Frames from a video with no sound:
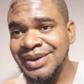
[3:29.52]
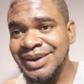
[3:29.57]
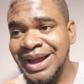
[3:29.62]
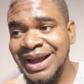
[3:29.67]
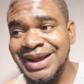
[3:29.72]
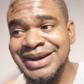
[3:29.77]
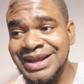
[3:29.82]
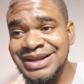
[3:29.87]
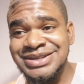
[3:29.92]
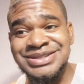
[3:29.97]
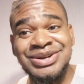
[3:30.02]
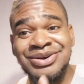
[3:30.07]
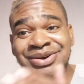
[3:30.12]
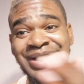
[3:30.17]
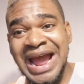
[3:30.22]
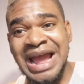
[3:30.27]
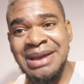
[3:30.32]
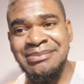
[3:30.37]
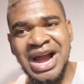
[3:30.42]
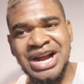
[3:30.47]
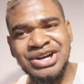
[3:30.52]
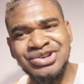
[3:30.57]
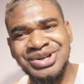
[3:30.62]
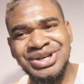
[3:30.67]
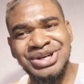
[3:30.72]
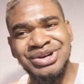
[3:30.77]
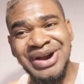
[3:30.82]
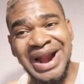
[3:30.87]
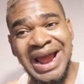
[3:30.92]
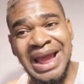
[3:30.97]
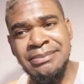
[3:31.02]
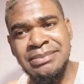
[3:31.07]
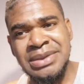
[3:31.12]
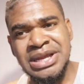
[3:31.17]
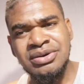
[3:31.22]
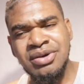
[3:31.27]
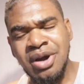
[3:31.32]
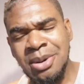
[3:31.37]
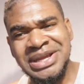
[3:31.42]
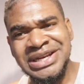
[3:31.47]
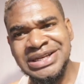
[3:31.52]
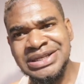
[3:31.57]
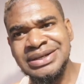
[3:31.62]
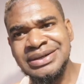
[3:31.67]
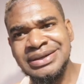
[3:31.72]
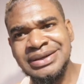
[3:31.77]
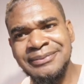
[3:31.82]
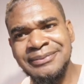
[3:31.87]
and there's crime, actual crime being committed.